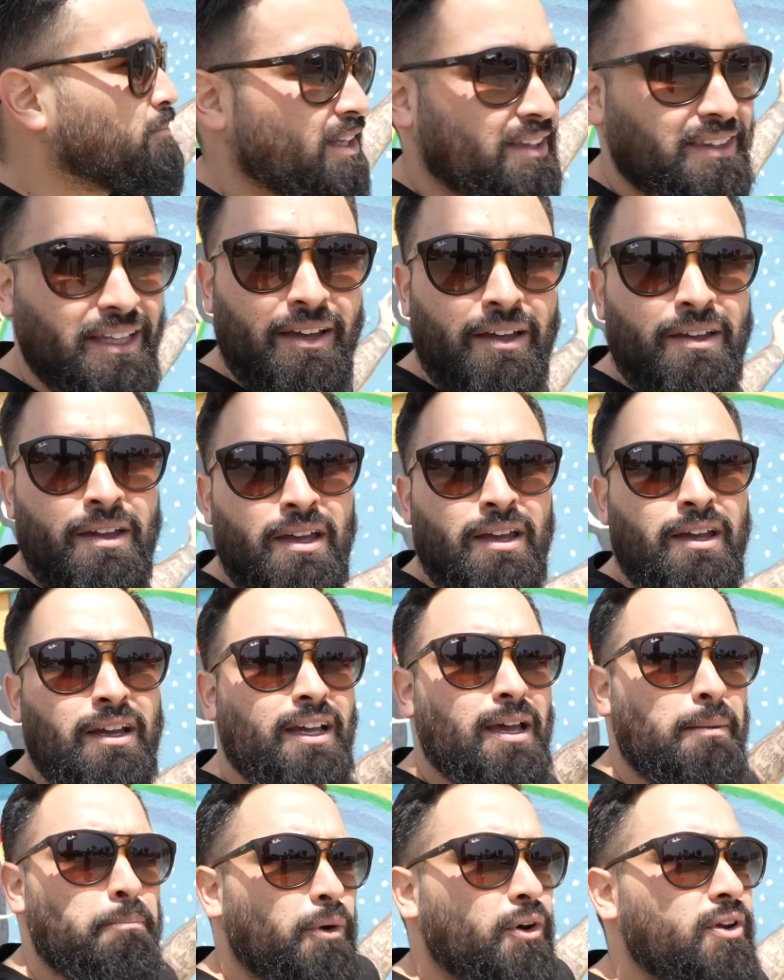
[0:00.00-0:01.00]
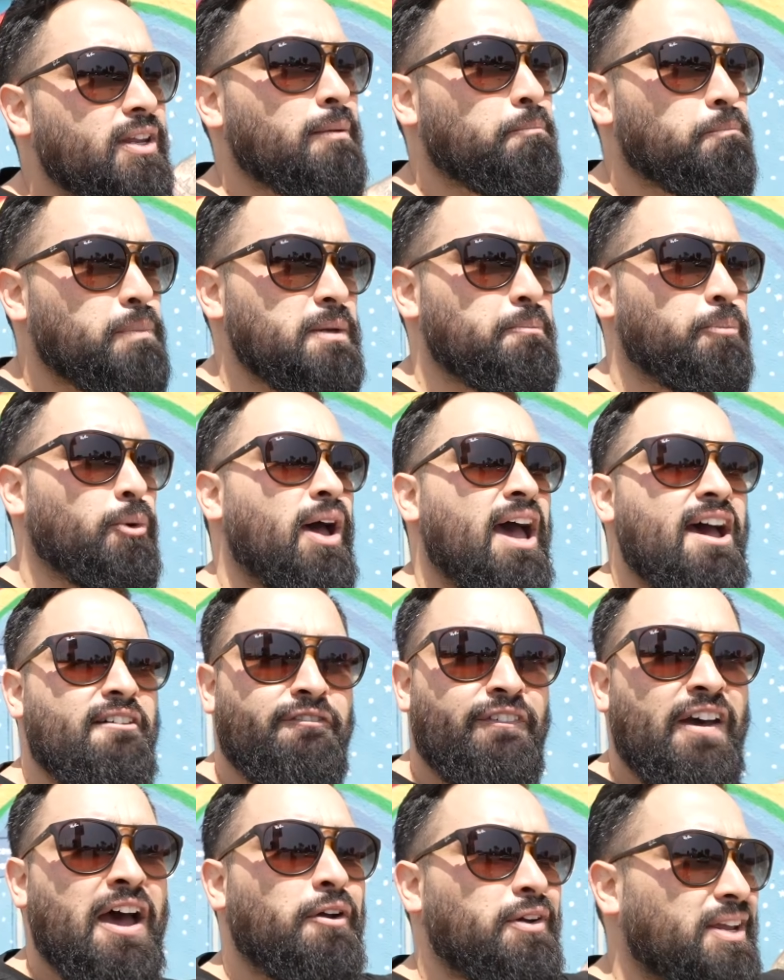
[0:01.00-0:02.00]
that the Cambodian people have
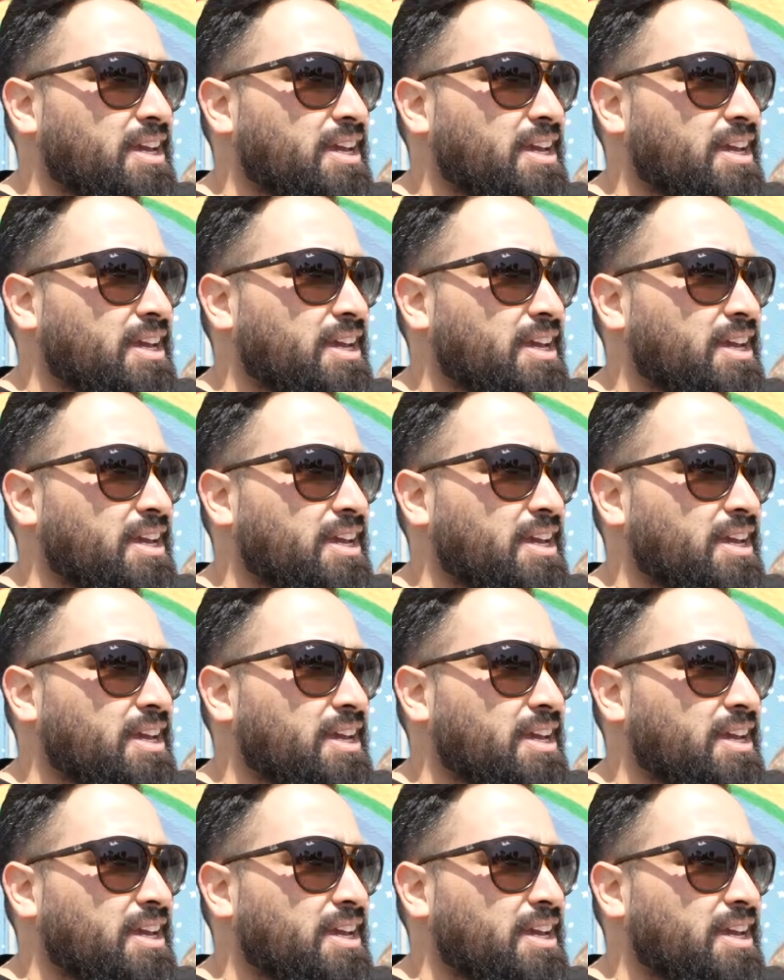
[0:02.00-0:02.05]
found